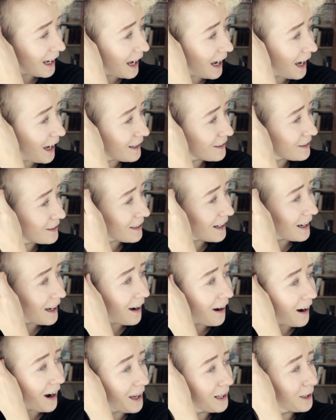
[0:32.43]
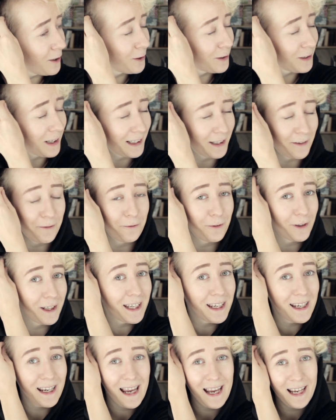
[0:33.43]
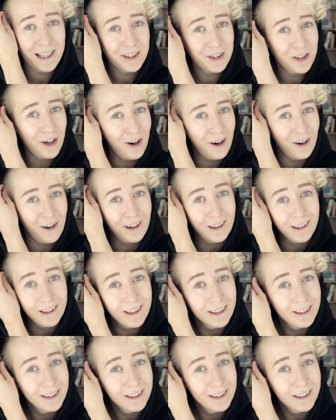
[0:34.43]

and I look like a freaking hedgehog.